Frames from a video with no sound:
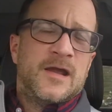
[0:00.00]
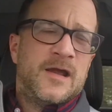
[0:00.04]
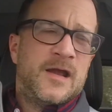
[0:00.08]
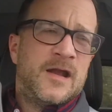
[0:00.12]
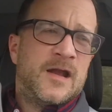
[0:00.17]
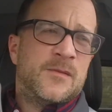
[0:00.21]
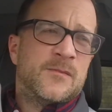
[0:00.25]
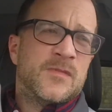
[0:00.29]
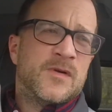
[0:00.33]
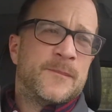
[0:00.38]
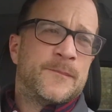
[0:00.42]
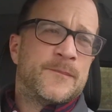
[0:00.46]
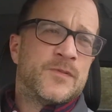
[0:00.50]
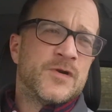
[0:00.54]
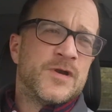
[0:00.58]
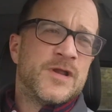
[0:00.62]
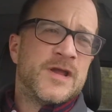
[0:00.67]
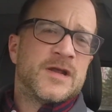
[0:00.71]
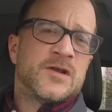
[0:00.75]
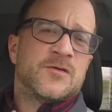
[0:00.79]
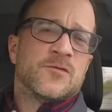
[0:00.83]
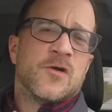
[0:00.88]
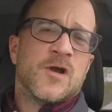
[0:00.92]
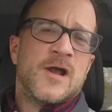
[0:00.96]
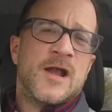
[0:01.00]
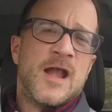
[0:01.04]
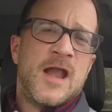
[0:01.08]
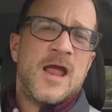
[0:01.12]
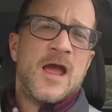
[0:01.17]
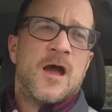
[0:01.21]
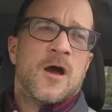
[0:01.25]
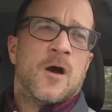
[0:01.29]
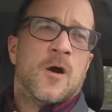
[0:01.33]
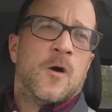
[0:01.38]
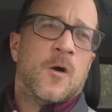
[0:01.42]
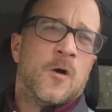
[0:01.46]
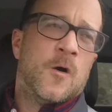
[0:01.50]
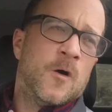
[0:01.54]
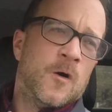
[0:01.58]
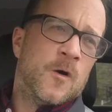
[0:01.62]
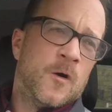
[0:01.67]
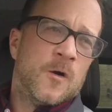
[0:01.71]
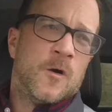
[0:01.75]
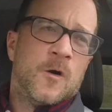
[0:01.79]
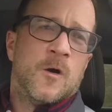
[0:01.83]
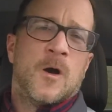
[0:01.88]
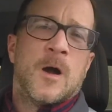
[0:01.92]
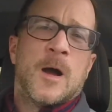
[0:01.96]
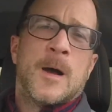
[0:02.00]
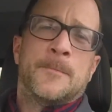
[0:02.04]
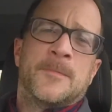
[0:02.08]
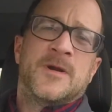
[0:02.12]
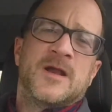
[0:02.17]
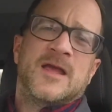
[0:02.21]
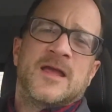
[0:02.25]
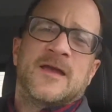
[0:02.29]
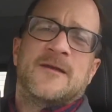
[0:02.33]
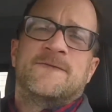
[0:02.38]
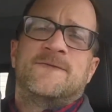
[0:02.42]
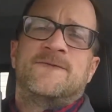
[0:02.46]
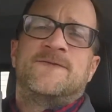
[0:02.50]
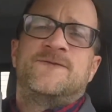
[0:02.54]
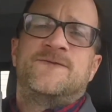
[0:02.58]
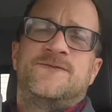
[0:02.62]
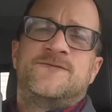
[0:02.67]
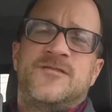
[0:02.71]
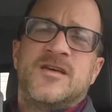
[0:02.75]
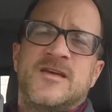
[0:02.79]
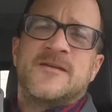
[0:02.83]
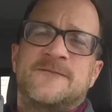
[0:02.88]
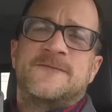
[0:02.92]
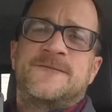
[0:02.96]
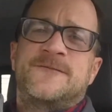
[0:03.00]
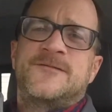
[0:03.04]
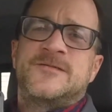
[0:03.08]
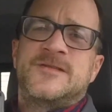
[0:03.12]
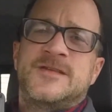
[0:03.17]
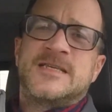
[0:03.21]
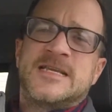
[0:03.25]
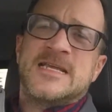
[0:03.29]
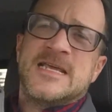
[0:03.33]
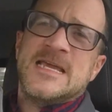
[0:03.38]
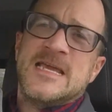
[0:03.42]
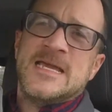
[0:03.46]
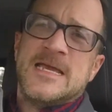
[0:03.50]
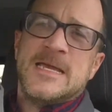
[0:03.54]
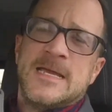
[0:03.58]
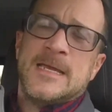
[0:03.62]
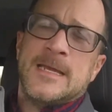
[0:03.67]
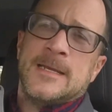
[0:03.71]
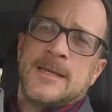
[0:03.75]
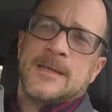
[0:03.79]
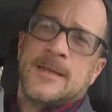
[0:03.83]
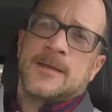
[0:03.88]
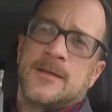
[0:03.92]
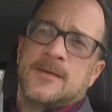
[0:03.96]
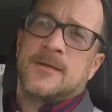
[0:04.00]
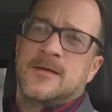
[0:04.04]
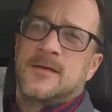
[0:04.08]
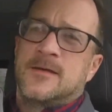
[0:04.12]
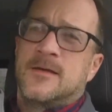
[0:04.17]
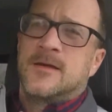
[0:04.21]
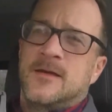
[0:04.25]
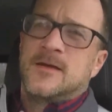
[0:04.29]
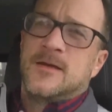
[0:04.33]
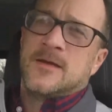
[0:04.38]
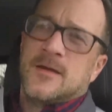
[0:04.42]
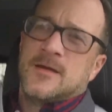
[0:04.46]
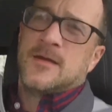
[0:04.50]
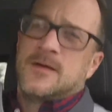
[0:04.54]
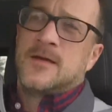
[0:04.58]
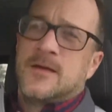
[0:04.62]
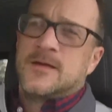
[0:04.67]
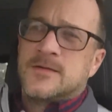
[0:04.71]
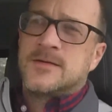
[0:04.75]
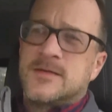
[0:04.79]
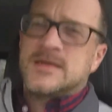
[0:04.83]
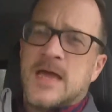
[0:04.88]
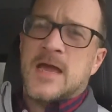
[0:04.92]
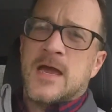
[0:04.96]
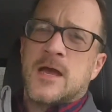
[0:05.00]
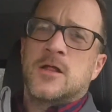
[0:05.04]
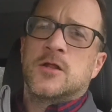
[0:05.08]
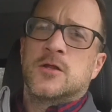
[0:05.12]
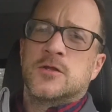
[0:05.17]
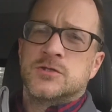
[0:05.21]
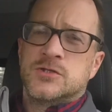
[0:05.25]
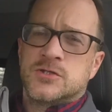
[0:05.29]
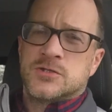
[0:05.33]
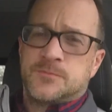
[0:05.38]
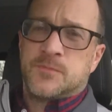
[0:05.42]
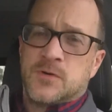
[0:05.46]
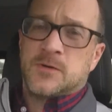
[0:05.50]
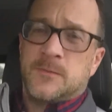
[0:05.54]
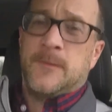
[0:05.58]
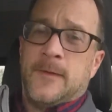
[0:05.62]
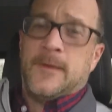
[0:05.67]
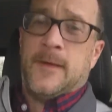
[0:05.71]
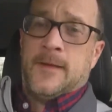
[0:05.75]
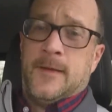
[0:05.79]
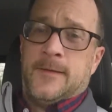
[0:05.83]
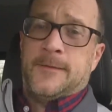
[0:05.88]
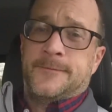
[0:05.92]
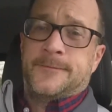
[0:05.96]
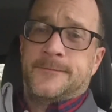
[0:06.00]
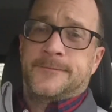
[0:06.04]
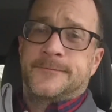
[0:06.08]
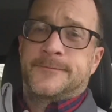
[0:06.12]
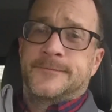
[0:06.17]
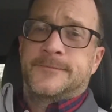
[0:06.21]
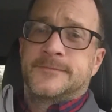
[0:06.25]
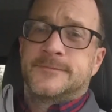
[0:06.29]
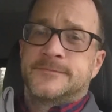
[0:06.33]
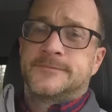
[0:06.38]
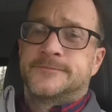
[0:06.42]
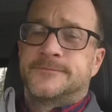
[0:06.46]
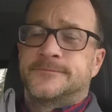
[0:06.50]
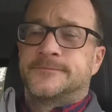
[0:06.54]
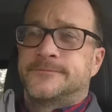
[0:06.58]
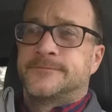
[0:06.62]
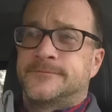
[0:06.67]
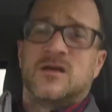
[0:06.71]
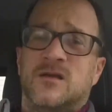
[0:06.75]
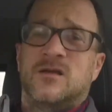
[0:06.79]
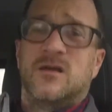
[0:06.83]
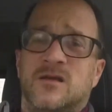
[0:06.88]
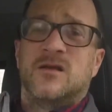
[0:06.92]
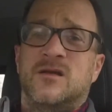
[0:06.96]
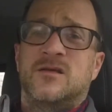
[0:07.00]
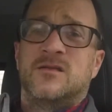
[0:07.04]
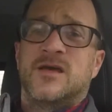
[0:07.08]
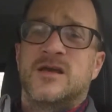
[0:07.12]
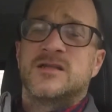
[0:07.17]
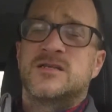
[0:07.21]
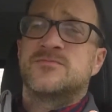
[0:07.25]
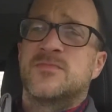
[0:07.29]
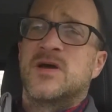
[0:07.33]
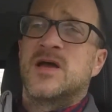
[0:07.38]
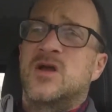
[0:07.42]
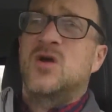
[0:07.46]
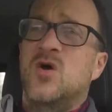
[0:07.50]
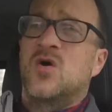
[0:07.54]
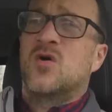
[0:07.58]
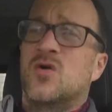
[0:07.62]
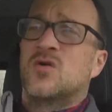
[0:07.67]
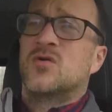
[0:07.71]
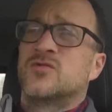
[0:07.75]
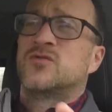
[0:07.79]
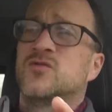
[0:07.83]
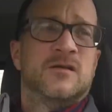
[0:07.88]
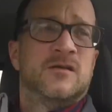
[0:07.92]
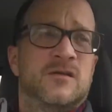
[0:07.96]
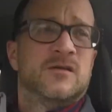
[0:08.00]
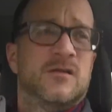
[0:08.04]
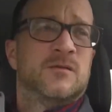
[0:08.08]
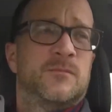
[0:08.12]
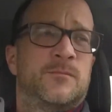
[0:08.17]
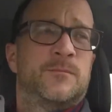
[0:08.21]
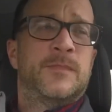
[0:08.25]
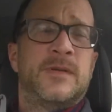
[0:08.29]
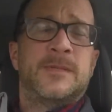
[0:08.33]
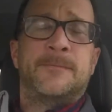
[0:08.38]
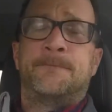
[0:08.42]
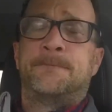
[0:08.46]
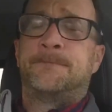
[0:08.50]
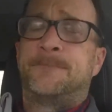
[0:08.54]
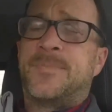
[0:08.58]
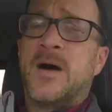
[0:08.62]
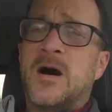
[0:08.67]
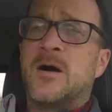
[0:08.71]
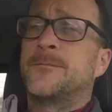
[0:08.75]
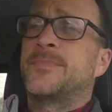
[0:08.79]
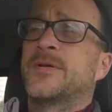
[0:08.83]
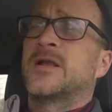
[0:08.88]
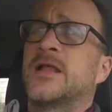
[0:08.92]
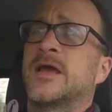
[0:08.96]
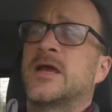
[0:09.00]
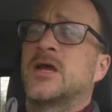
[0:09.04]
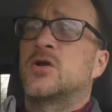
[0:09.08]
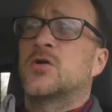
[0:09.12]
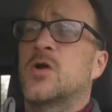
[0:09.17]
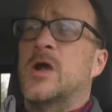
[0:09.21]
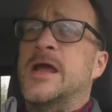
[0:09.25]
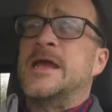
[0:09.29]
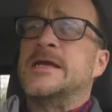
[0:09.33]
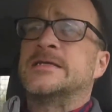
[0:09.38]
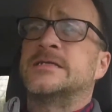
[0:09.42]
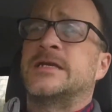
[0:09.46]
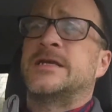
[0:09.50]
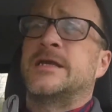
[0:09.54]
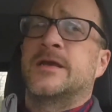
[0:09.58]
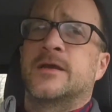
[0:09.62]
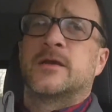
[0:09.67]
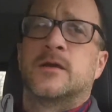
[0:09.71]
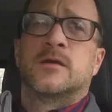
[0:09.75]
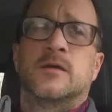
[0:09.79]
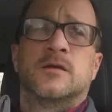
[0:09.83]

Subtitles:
And I'm going to predict right now, I'm going to get 15 gallons per minute. That's my goal. I'm going to be pumping like crazy.